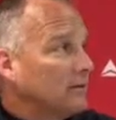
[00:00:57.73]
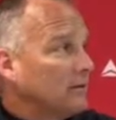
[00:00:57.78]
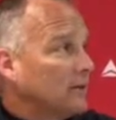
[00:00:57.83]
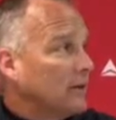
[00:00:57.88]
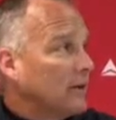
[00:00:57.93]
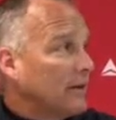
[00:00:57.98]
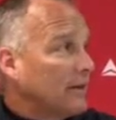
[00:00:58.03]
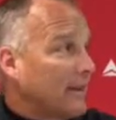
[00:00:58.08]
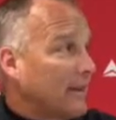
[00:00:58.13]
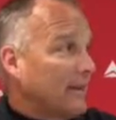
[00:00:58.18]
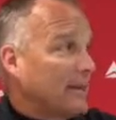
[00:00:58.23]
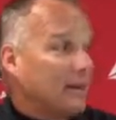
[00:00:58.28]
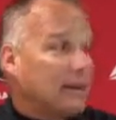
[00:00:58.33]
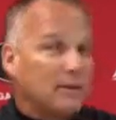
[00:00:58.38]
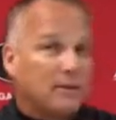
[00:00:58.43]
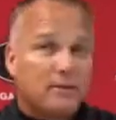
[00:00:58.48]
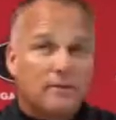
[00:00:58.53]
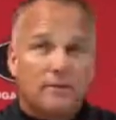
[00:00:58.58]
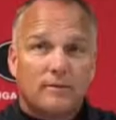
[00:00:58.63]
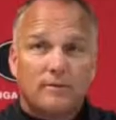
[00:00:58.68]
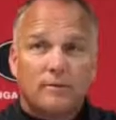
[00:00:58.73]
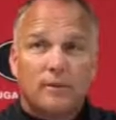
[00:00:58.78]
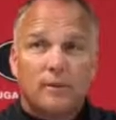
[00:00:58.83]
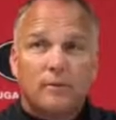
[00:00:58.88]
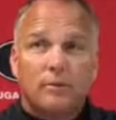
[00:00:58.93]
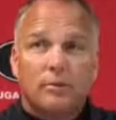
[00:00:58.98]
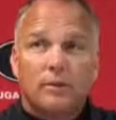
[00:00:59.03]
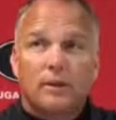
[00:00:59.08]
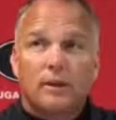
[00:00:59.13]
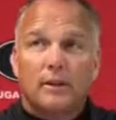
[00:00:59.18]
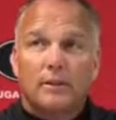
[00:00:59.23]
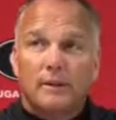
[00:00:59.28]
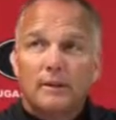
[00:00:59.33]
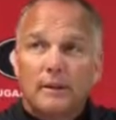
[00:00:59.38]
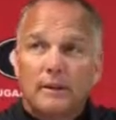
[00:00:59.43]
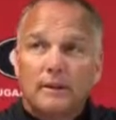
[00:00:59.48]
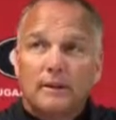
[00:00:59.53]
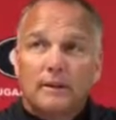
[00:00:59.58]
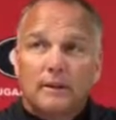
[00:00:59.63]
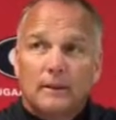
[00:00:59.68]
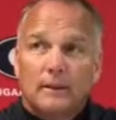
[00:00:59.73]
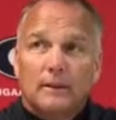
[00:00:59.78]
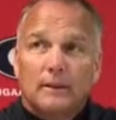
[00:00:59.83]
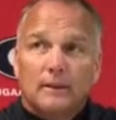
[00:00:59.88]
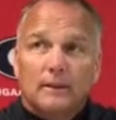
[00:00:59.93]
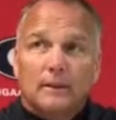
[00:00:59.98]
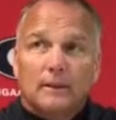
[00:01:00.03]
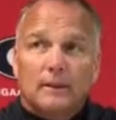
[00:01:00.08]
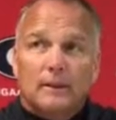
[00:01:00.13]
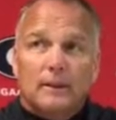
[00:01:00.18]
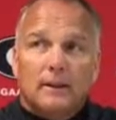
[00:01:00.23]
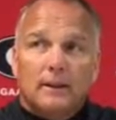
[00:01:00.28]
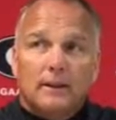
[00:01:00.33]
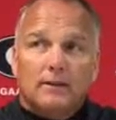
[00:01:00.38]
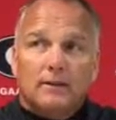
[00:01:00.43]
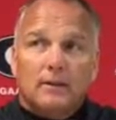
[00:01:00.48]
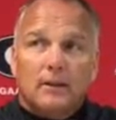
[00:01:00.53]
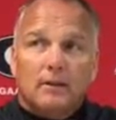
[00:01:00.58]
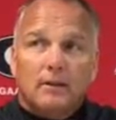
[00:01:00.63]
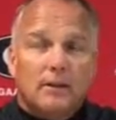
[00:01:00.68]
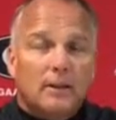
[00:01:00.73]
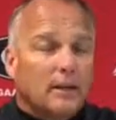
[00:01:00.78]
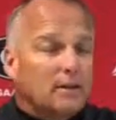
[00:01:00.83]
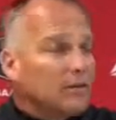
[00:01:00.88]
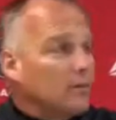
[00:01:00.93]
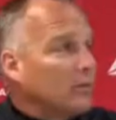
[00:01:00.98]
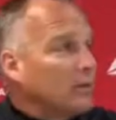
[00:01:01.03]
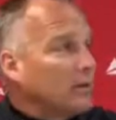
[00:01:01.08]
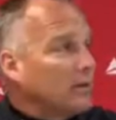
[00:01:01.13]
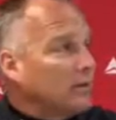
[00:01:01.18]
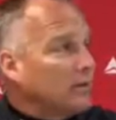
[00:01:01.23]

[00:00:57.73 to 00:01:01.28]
So I think he's free to play starting next week,